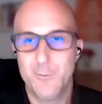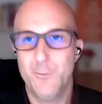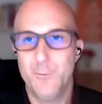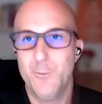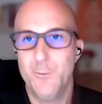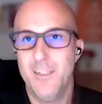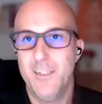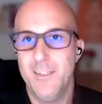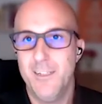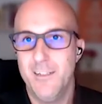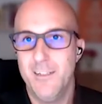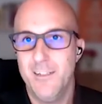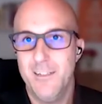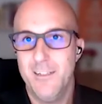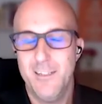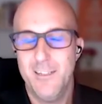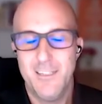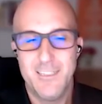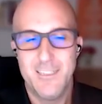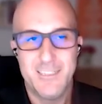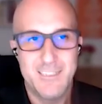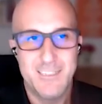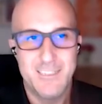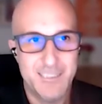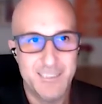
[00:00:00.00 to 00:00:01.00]
to the
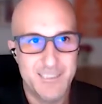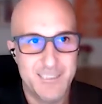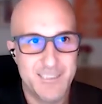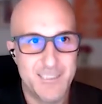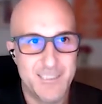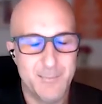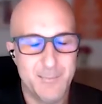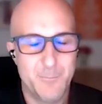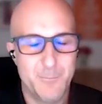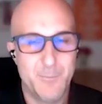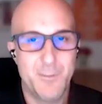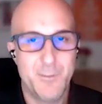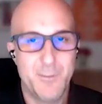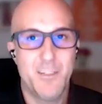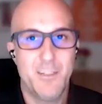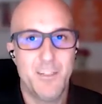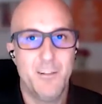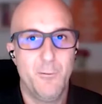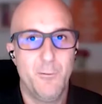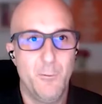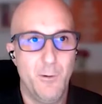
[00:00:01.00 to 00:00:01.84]
systems